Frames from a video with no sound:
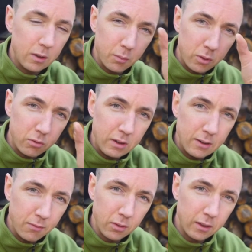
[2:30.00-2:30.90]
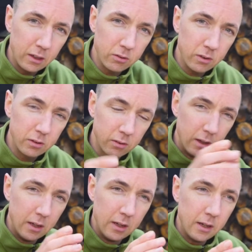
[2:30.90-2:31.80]
with three different thicknesses
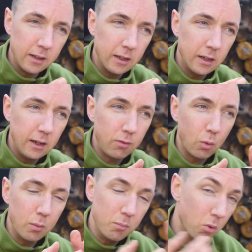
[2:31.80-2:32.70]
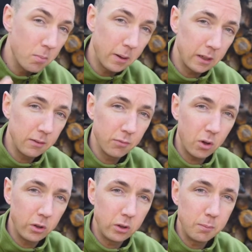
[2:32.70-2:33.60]
and then if you want more
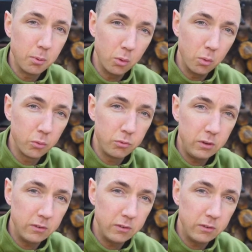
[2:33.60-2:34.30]
magnified you put all three